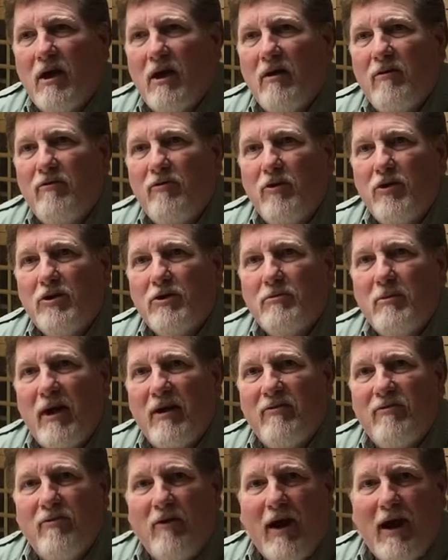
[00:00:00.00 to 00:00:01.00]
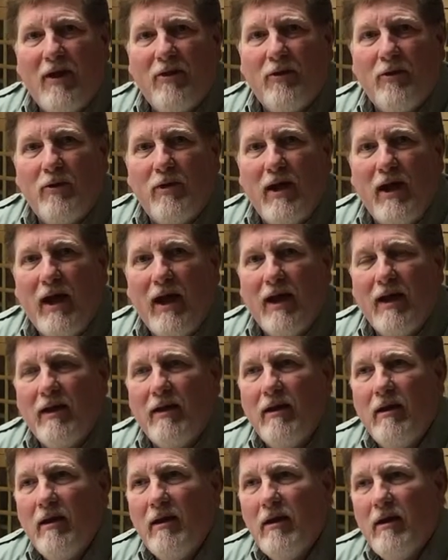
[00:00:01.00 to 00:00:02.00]
Uh, first, my father
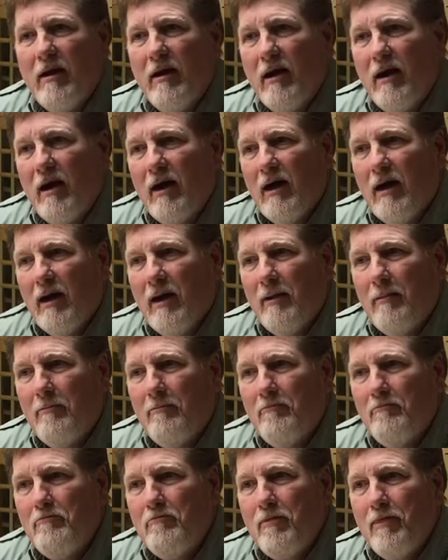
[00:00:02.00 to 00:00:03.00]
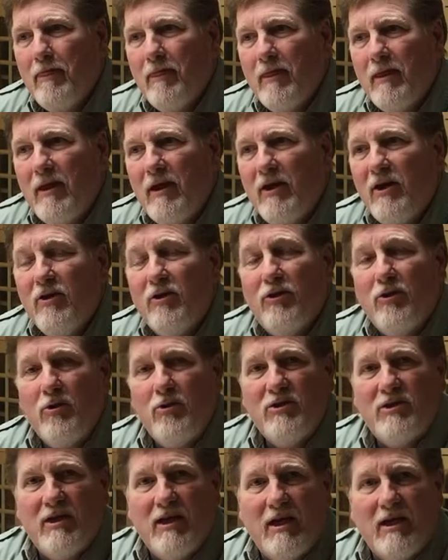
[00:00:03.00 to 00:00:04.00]
had um, an
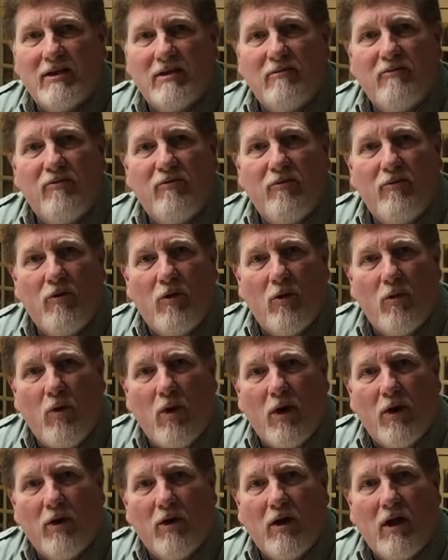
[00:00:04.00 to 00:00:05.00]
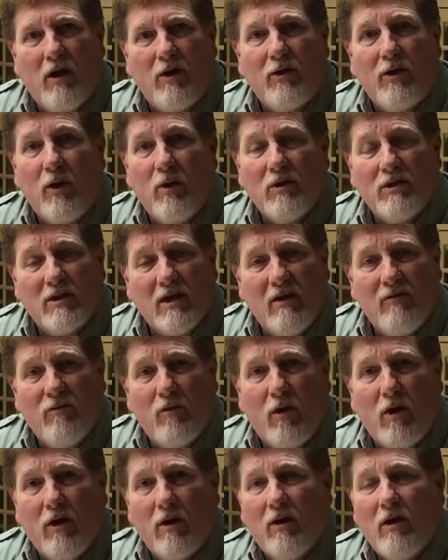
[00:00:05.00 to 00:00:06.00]
enthusiasm for watercolor. He always loved
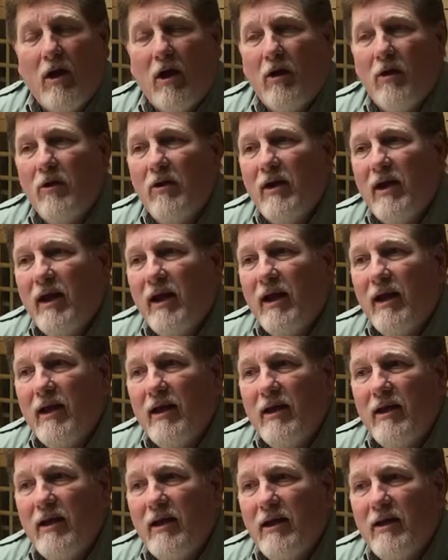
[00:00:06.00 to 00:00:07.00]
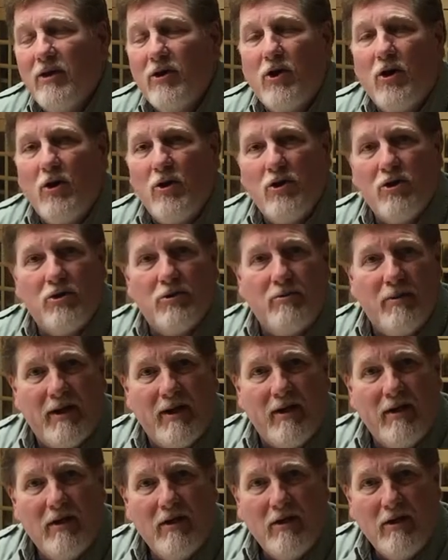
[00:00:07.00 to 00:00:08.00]
watercolor, and he encouraged
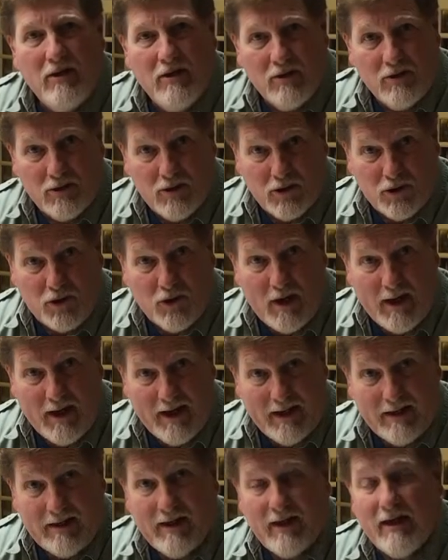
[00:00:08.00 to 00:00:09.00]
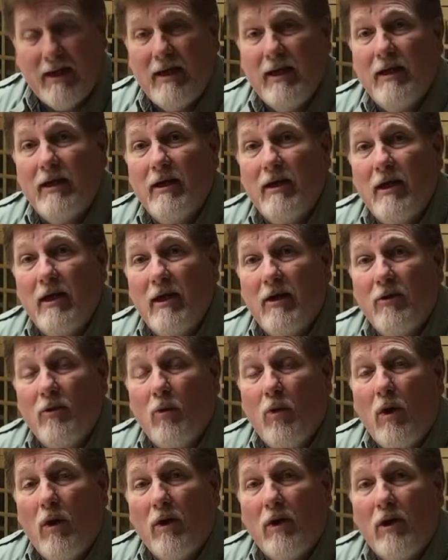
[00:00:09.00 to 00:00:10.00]
me to try taking uh, the
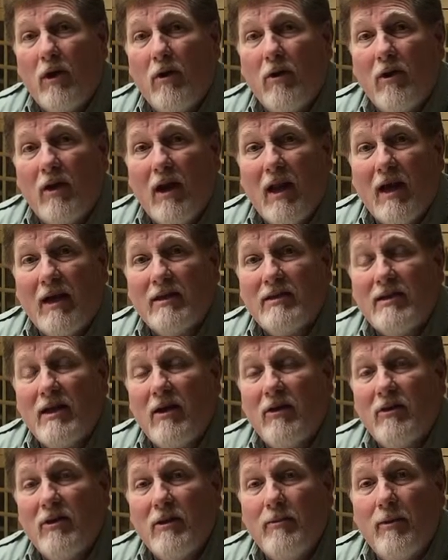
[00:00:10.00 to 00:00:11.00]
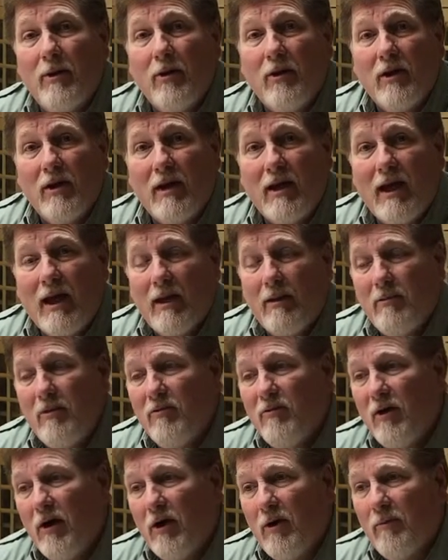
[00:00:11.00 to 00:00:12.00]
watercolor class down at the American Academy
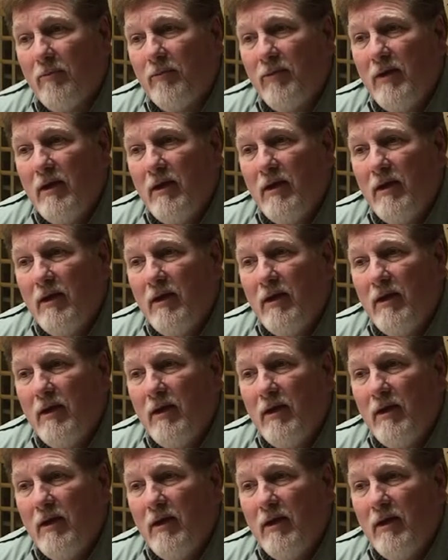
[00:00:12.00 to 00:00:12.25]
of Art.